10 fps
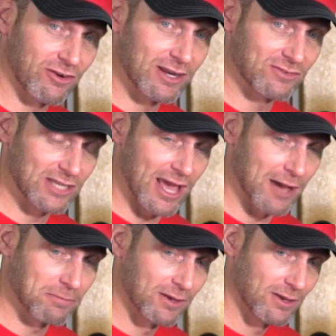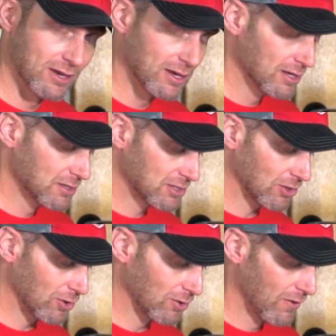rate of sap.
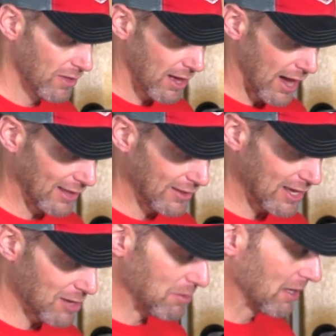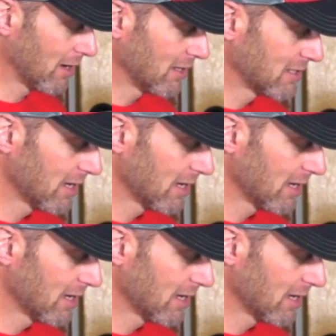So I like it because